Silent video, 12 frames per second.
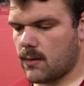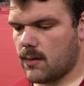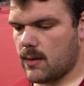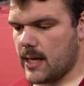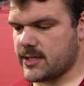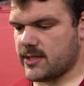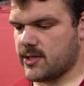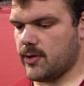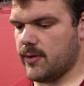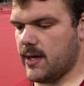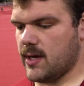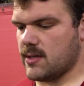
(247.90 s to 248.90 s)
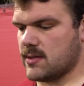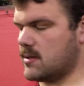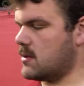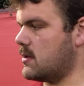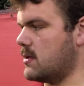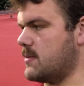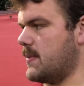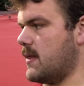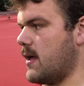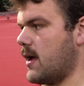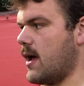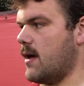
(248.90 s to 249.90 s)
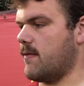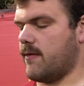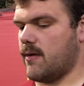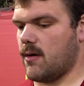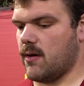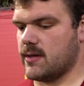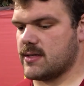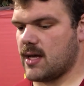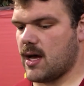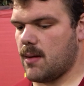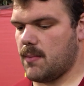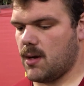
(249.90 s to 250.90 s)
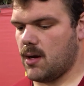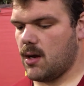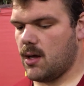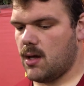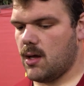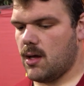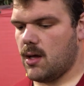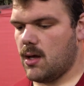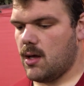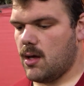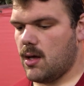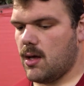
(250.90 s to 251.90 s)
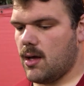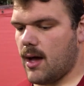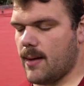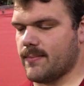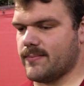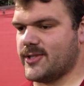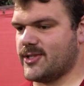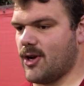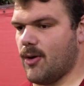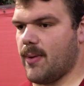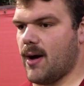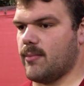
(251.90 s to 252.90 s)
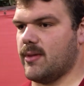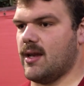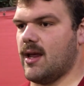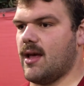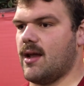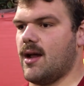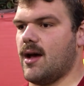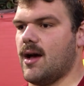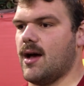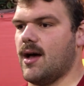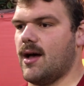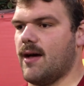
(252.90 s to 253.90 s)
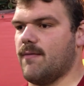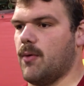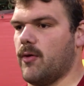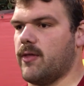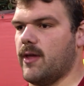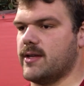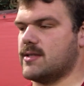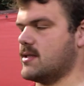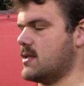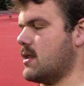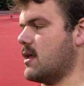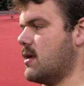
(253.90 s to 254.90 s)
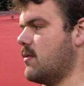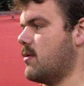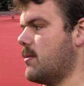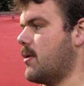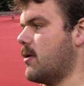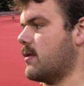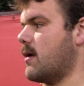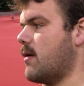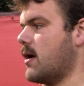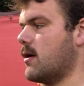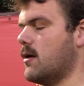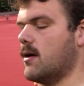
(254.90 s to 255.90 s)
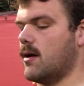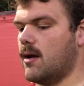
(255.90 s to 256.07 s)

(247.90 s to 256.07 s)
That's just who he is. He's been that guy for all this time. And I'm so bummed he didn't have both legs because I think he would have broke that record.